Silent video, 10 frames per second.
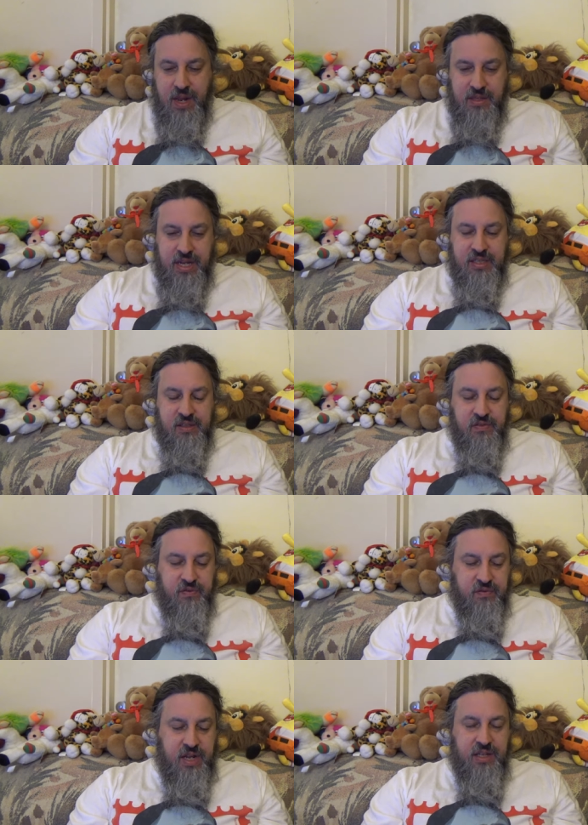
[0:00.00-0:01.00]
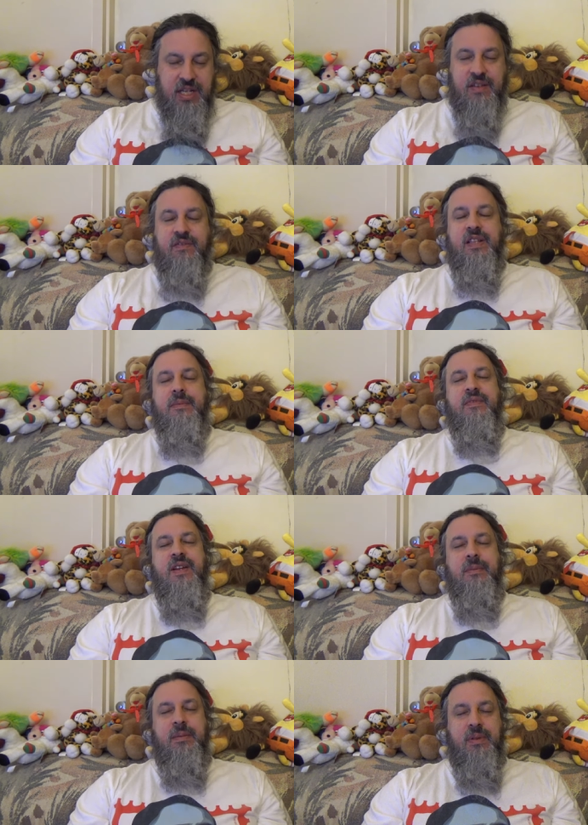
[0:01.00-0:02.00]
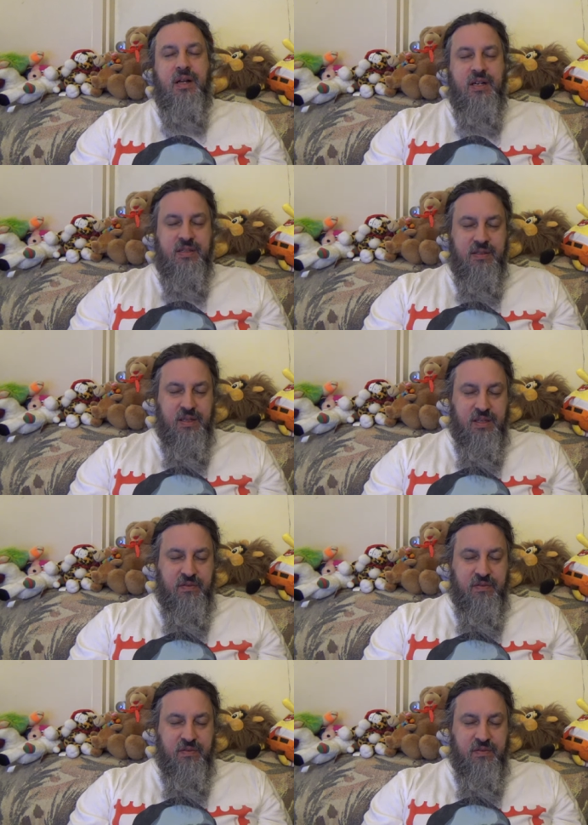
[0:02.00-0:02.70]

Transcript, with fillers: I like the different. I like the family blogs.